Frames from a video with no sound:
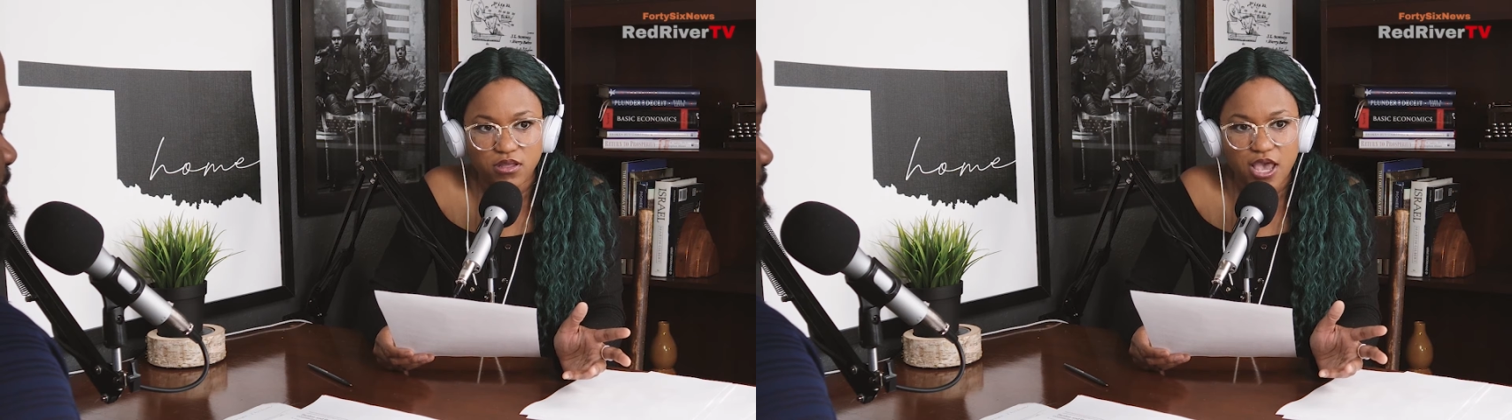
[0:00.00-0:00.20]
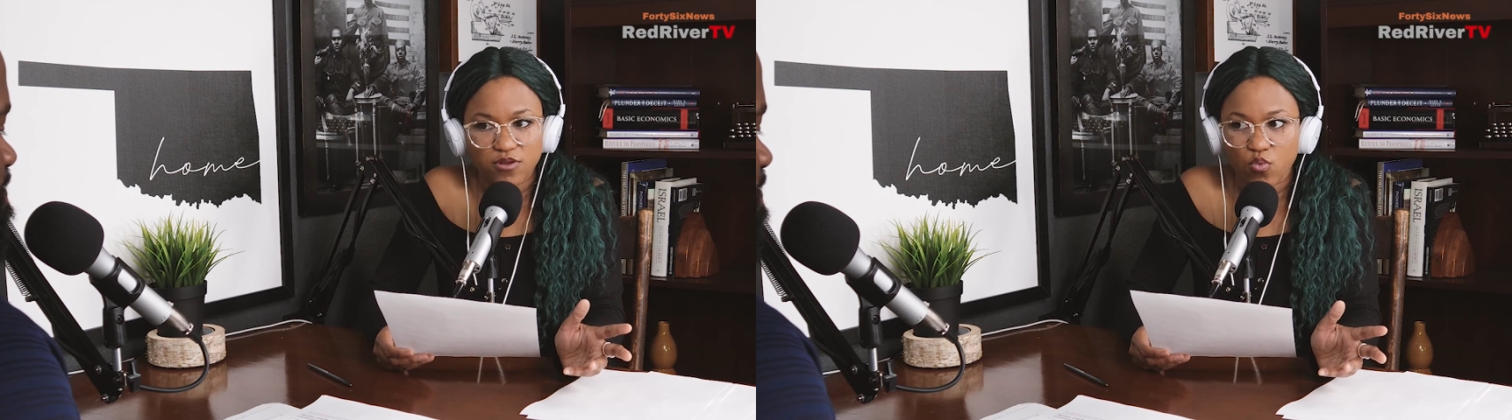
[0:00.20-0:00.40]

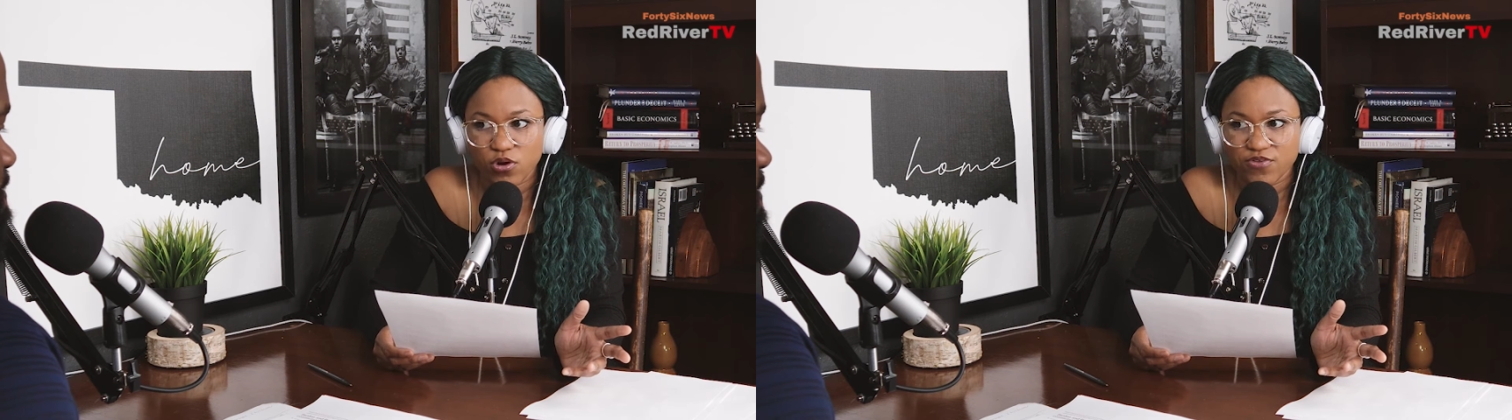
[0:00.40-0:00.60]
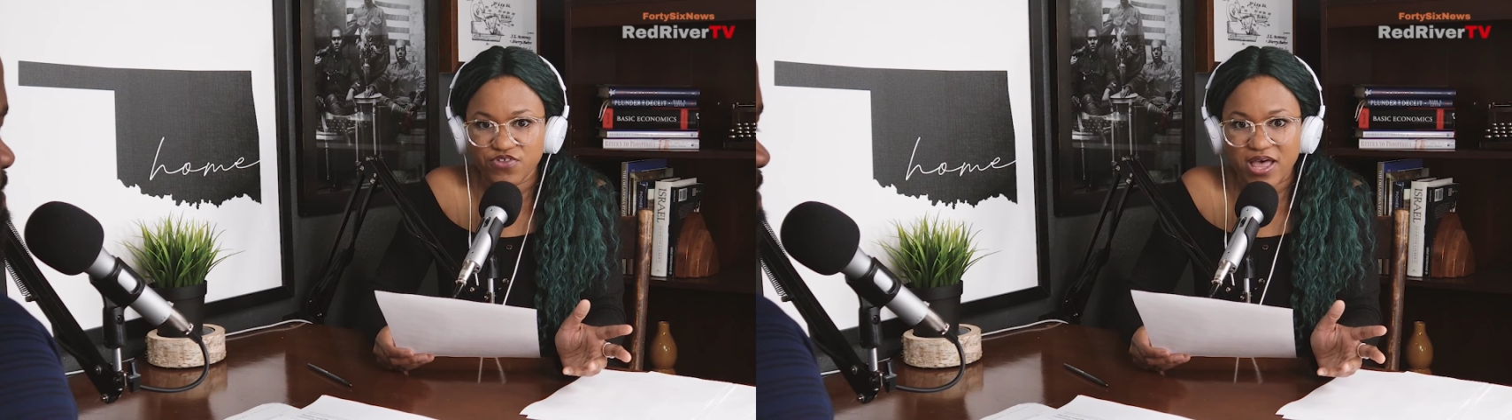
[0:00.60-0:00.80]
and
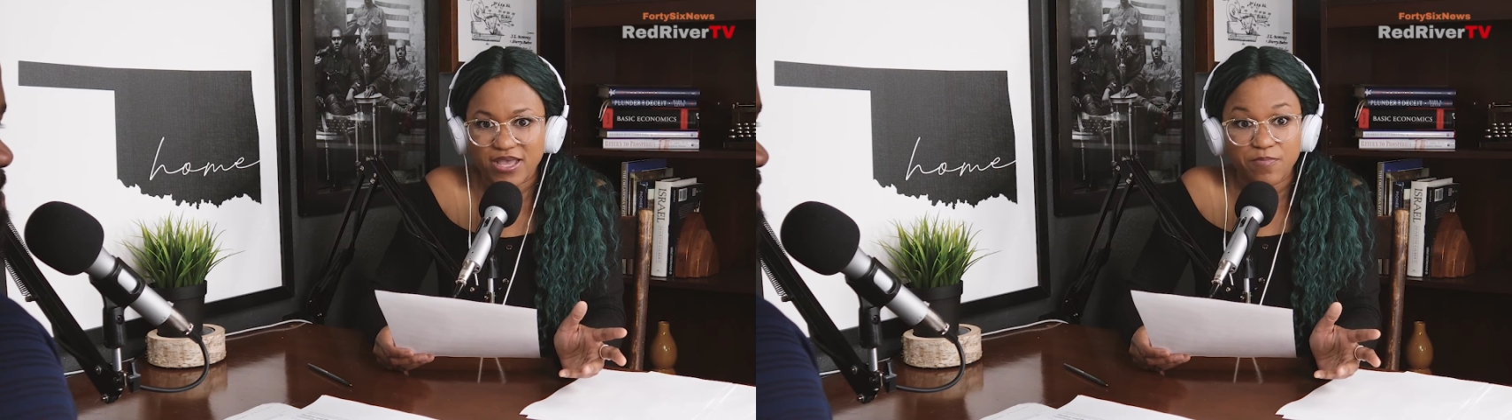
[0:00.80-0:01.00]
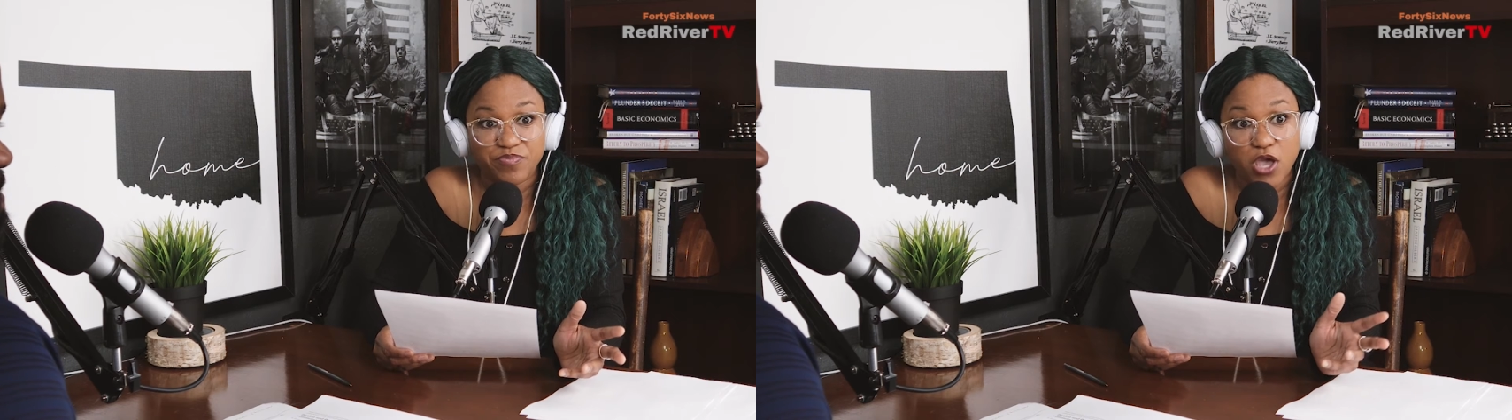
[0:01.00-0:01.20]
words
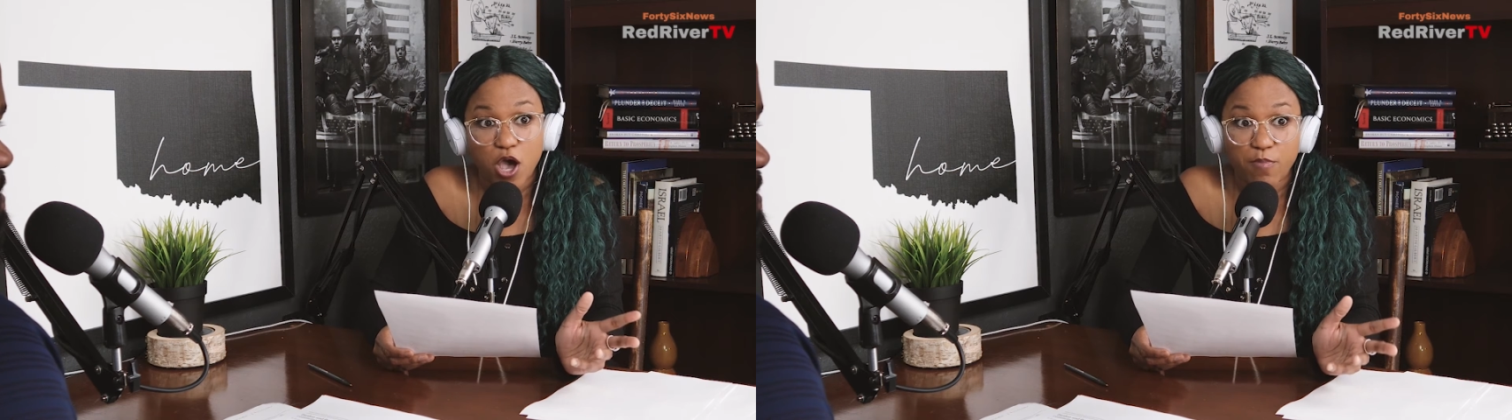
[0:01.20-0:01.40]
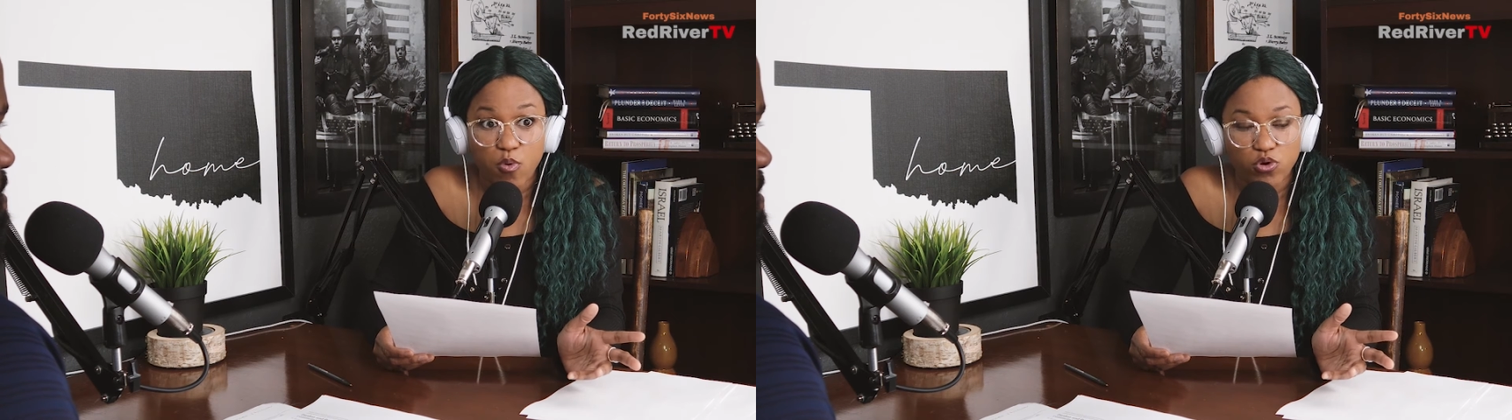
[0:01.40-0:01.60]
like
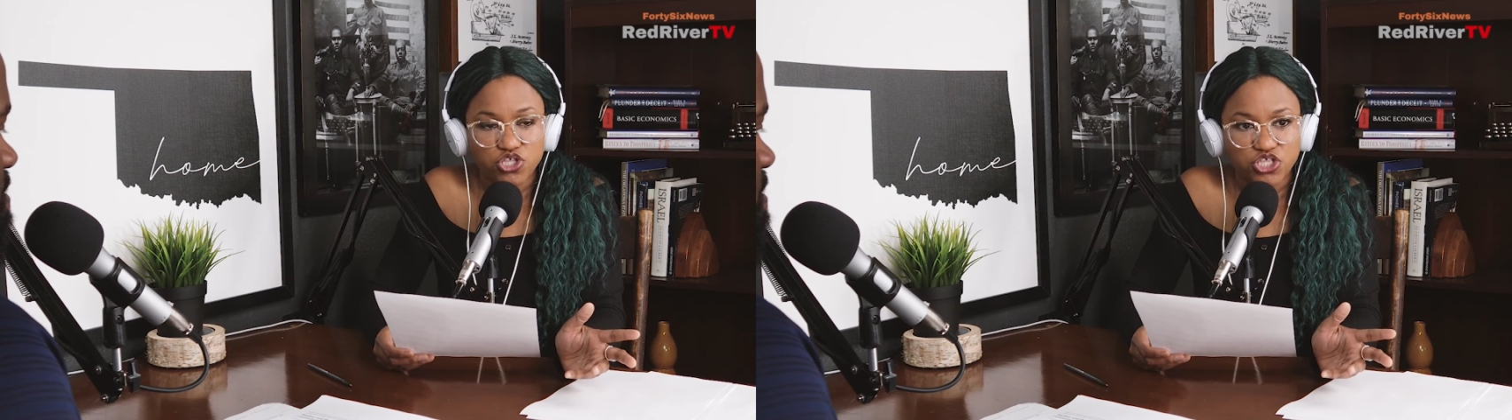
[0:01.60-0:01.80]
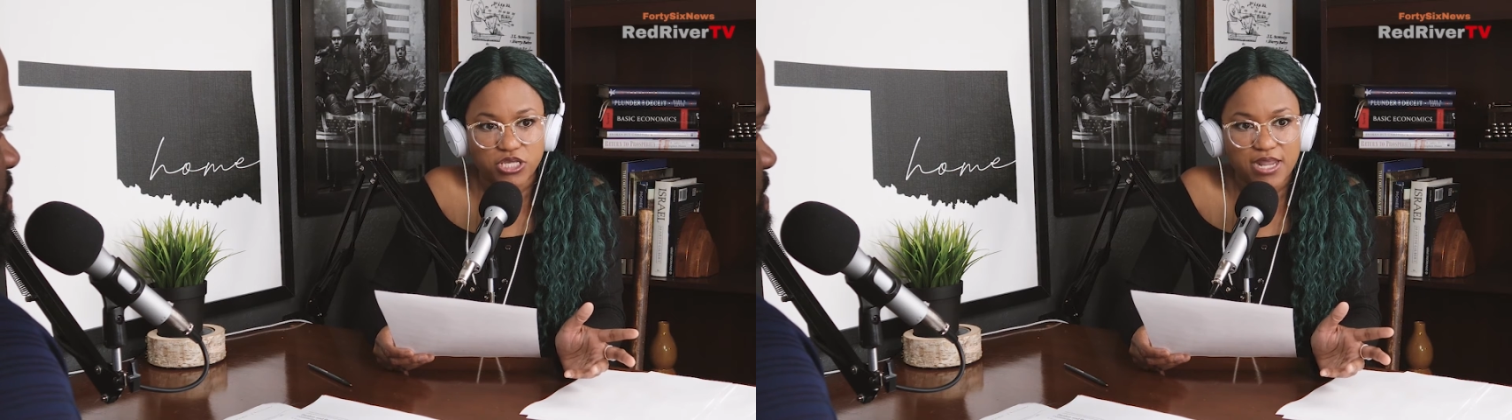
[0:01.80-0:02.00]

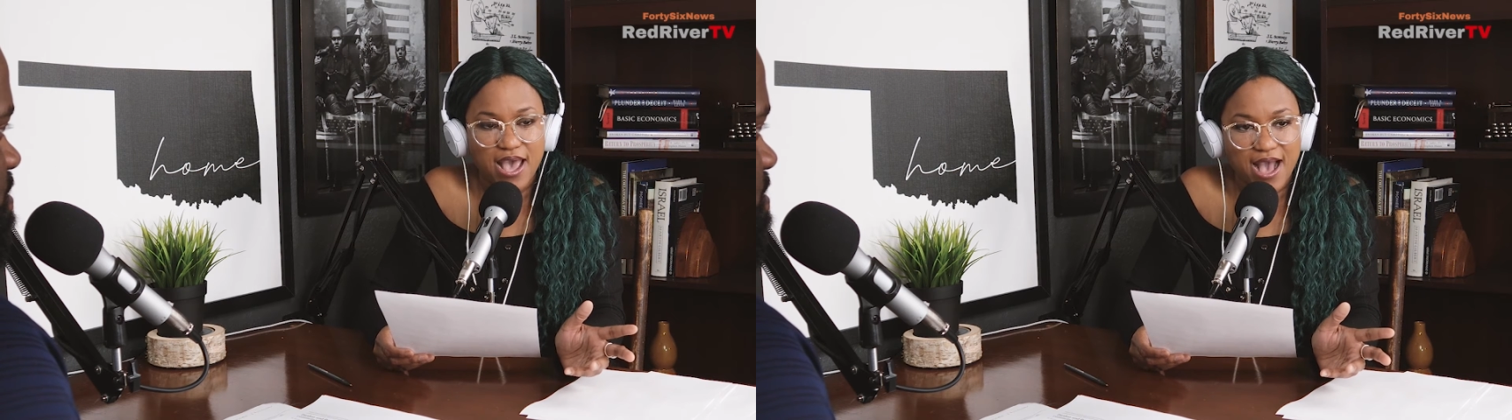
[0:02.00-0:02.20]
abortion